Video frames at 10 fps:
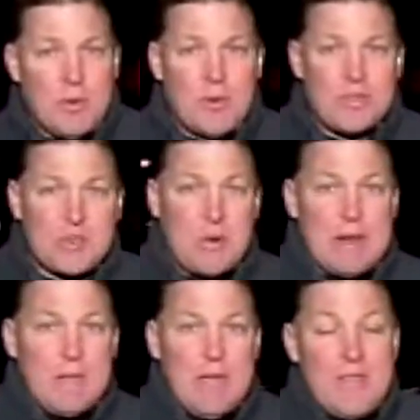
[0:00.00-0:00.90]
the middle of the
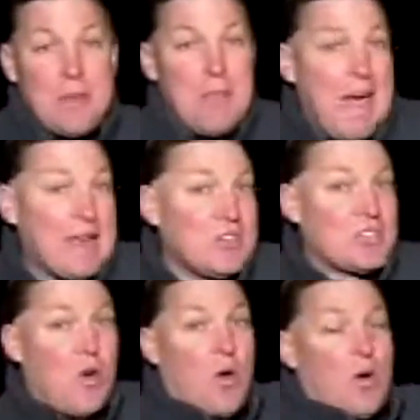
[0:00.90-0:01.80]
street, then back in
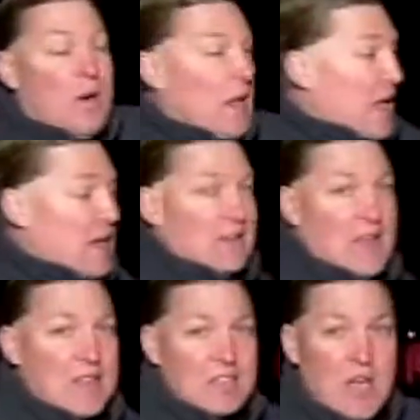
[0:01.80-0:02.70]
his car and
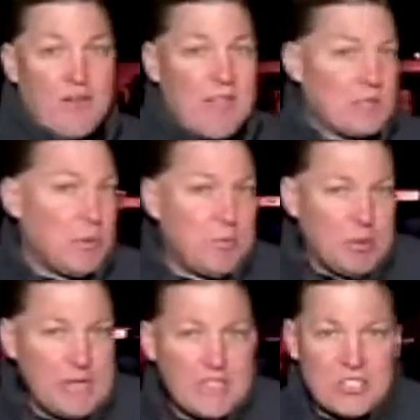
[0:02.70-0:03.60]
takes off. That's when
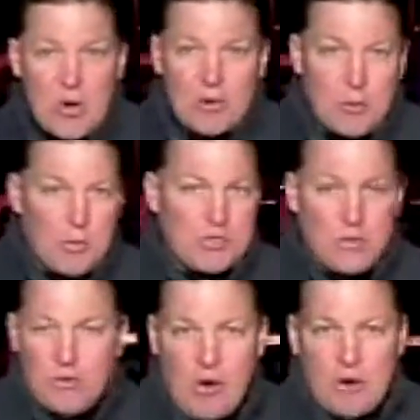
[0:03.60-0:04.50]
police start the
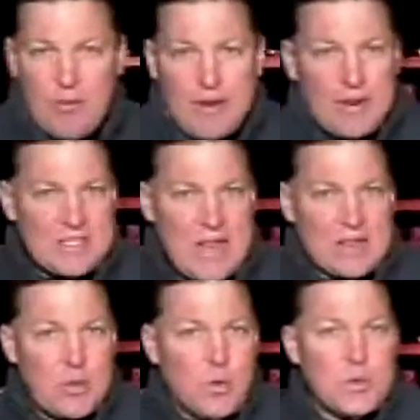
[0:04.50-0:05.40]
pursuit of trying to find out
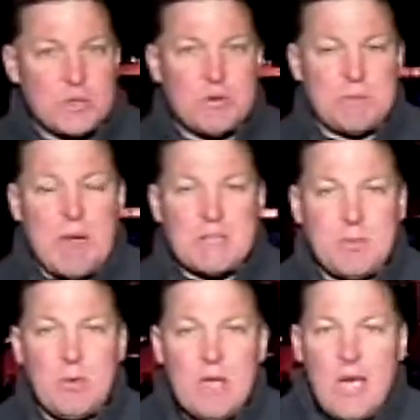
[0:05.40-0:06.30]
exactly who was
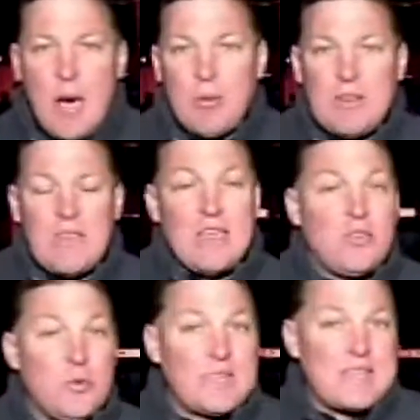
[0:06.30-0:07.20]
responsible. I want to take
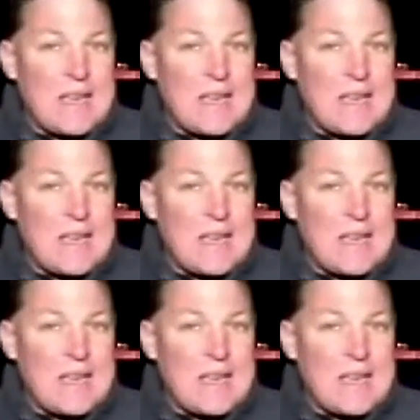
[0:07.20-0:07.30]
you to a